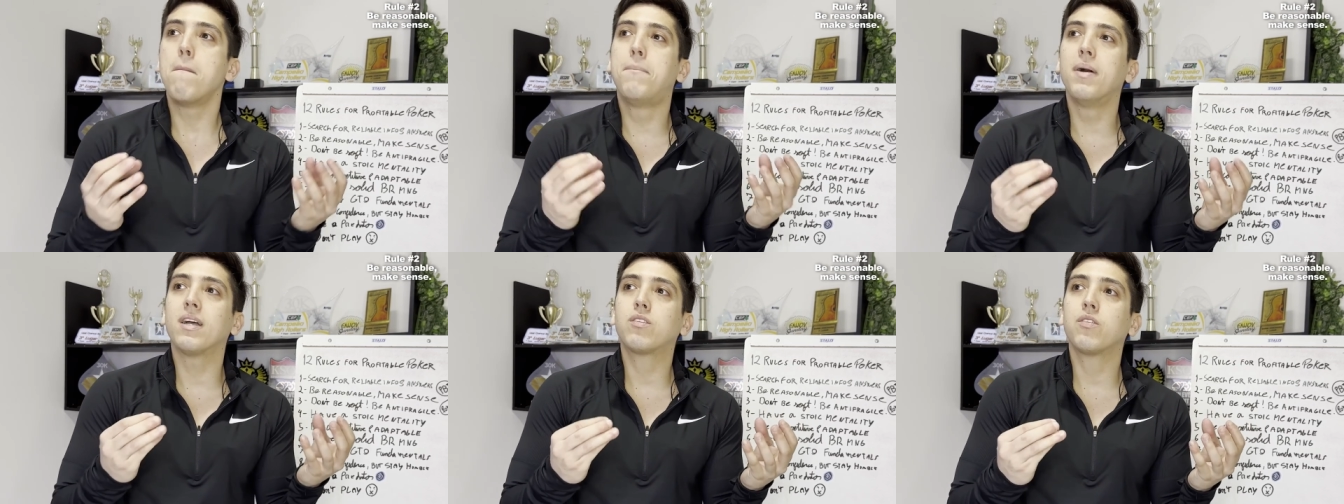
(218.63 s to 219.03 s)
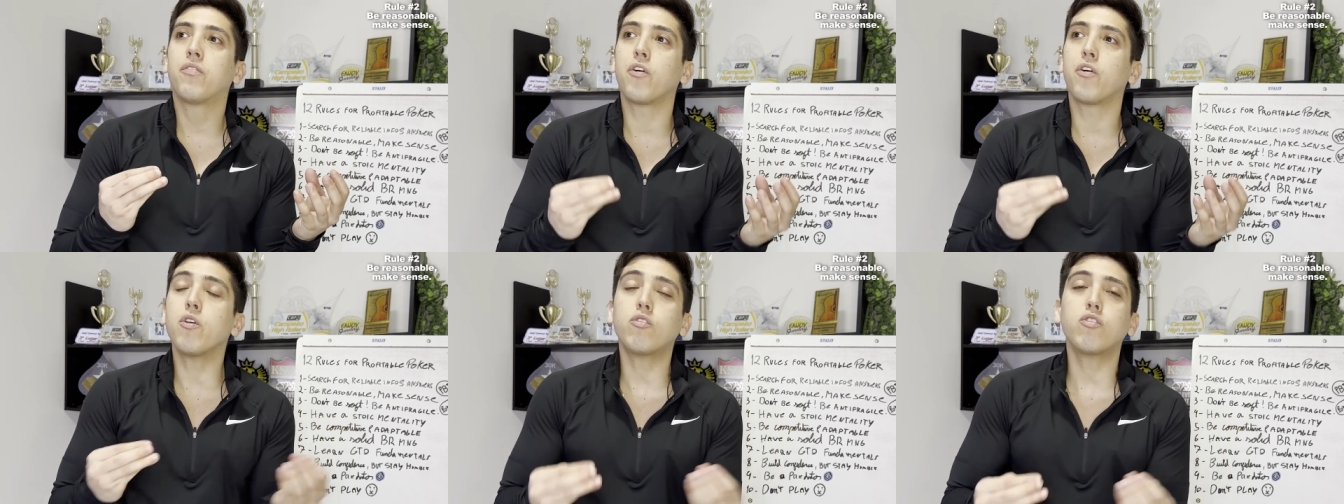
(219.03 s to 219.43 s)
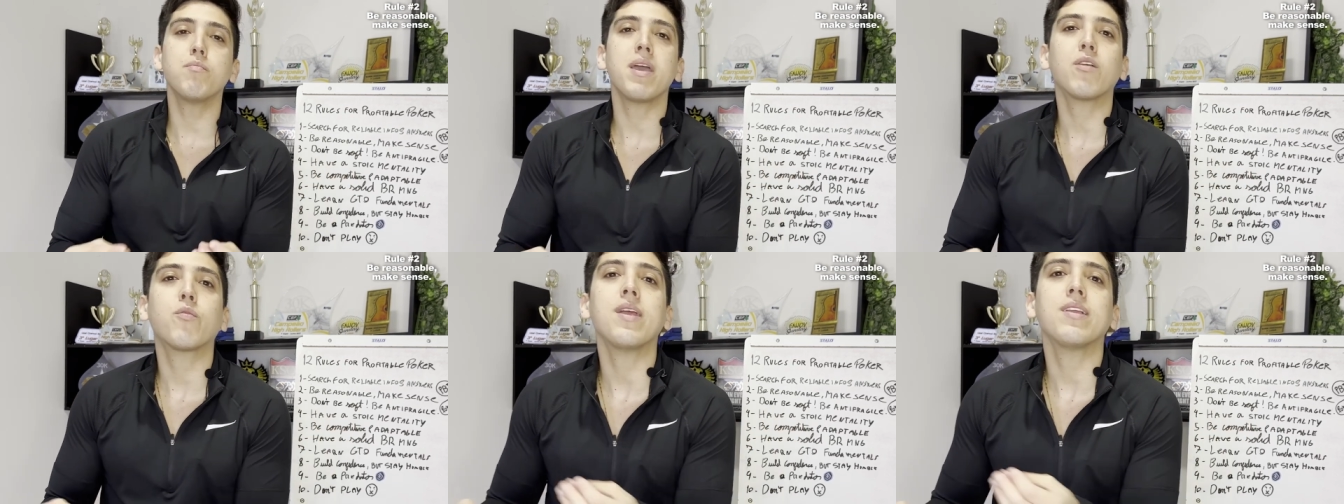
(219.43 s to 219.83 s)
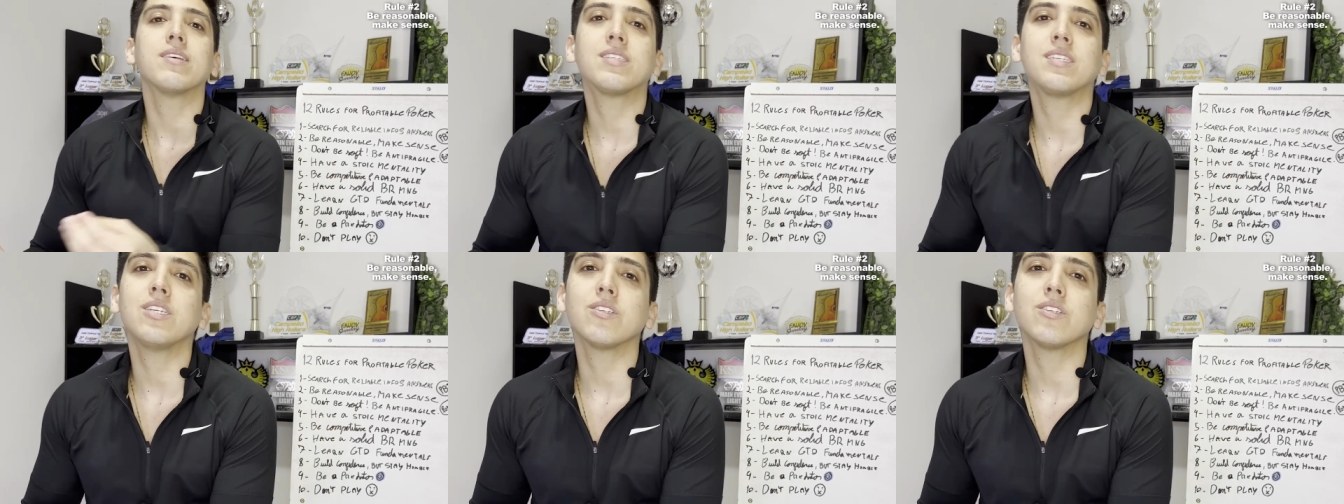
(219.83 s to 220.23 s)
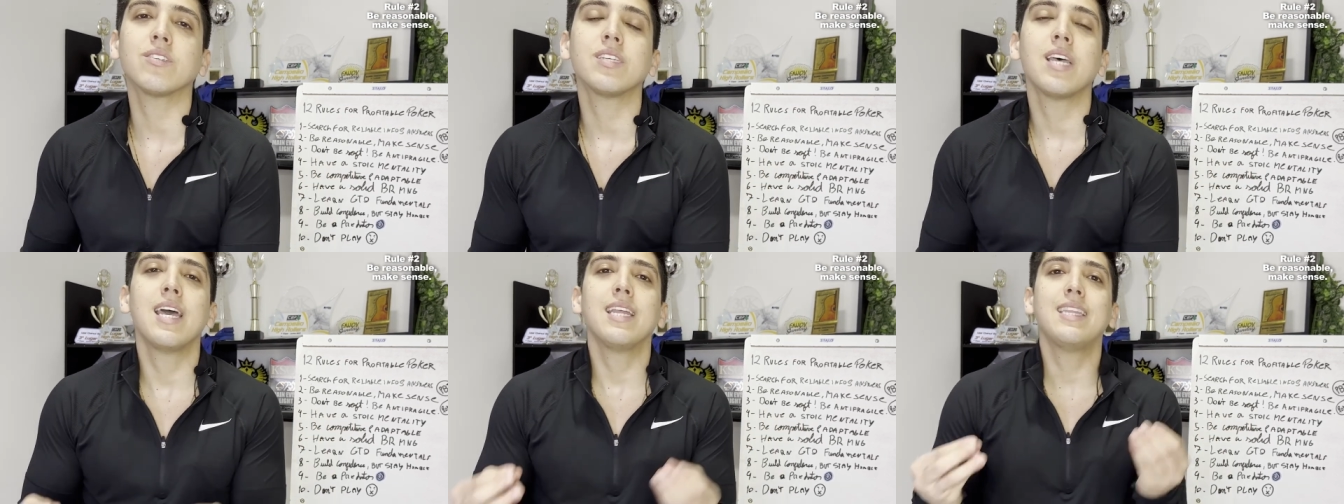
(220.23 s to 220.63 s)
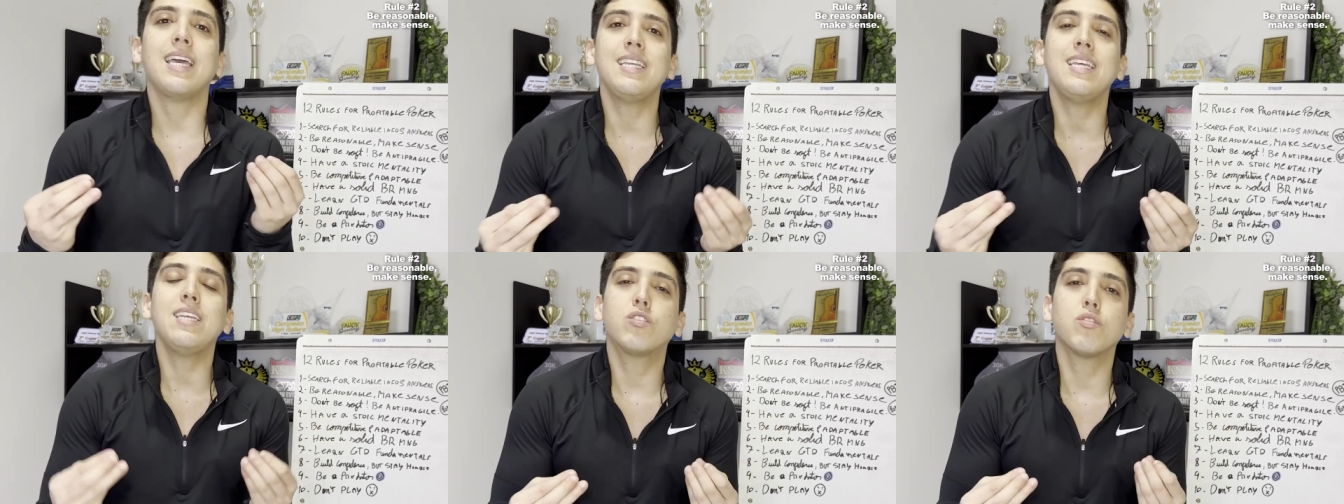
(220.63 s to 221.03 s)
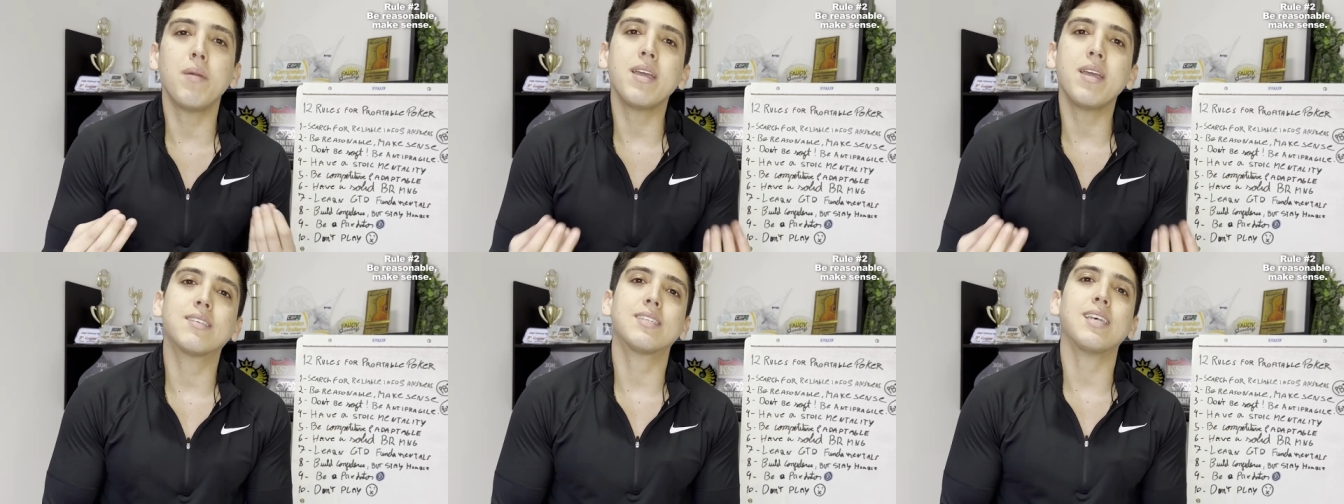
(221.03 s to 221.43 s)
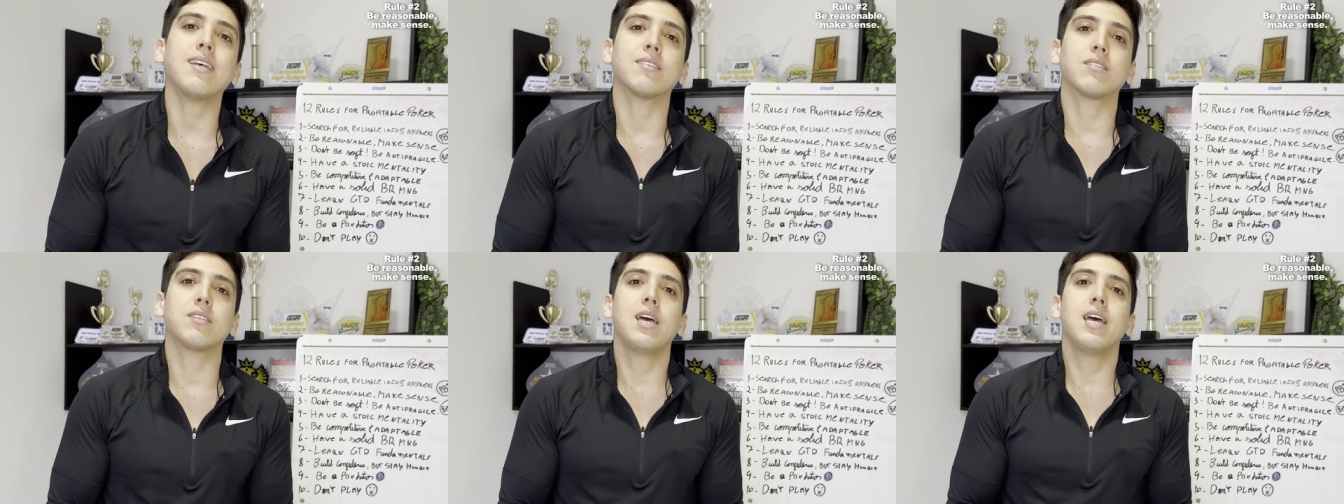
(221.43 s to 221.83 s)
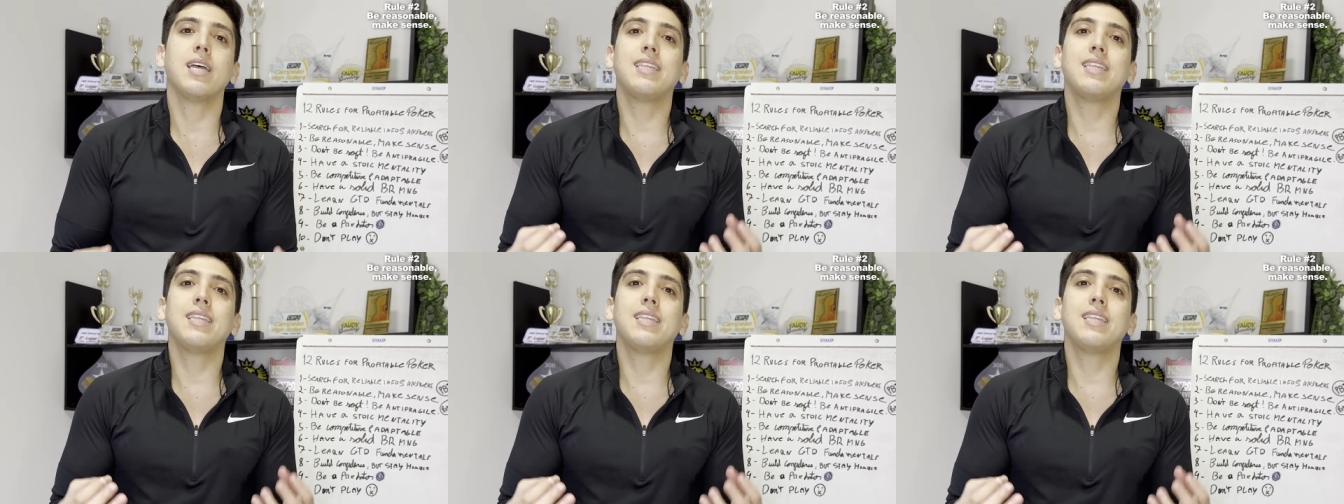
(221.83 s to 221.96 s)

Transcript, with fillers: But for you to make great decisions, they need to make sense.